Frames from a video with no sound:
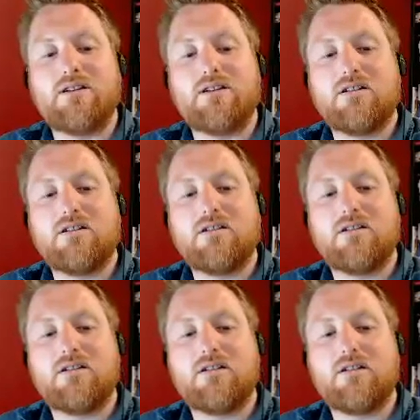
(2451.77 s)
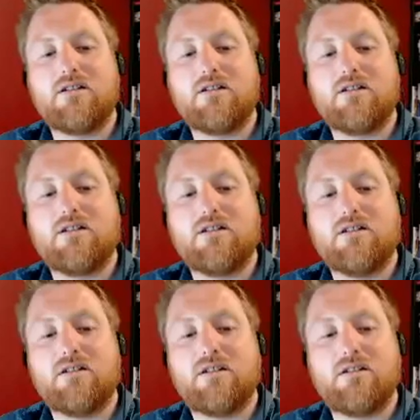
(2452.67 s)

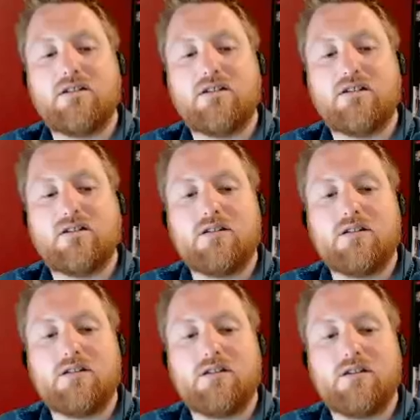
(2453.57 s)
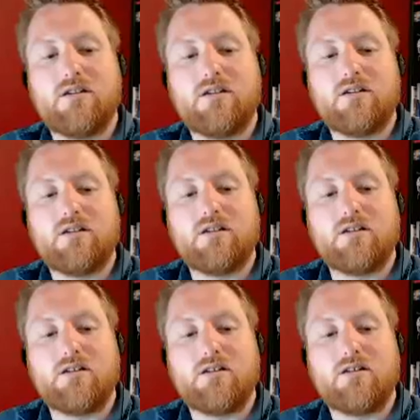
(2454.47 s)

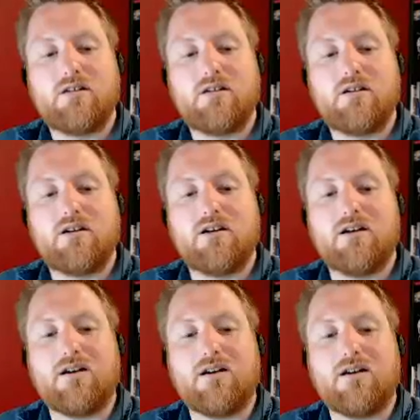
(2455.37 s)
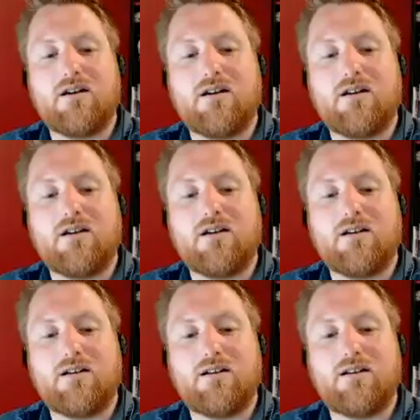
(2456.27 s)

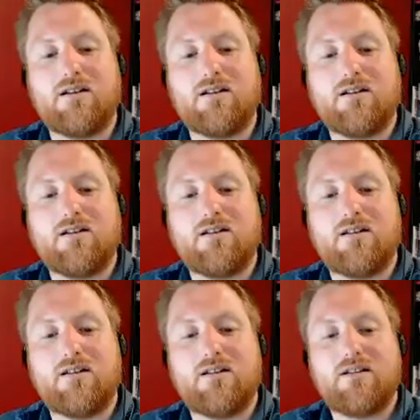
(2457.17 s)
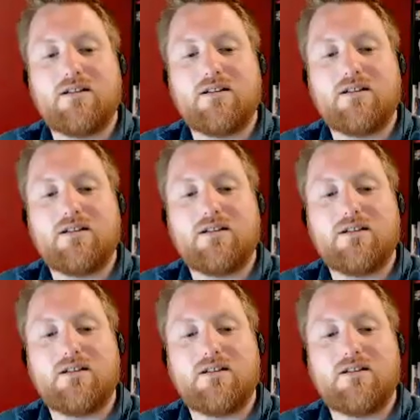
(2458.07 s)

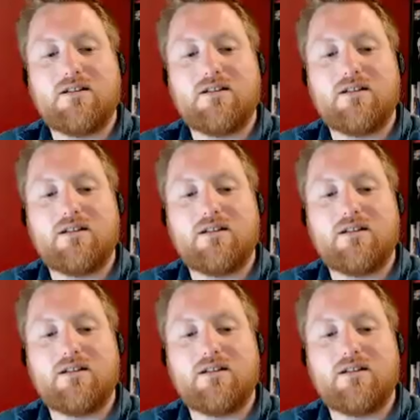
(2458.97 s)
Nobody speaks.